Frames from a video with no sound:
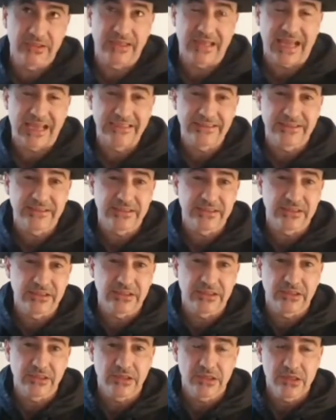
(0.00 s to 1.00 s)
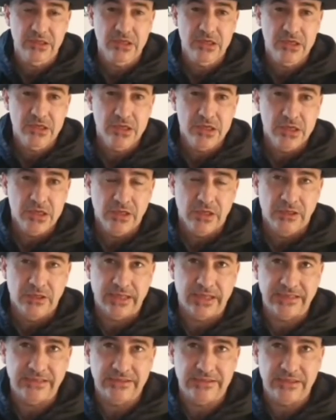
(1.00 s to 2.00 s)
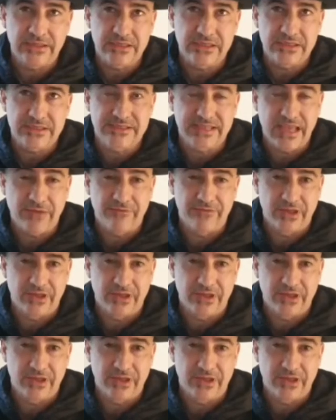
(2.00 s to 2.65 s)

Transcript: 1997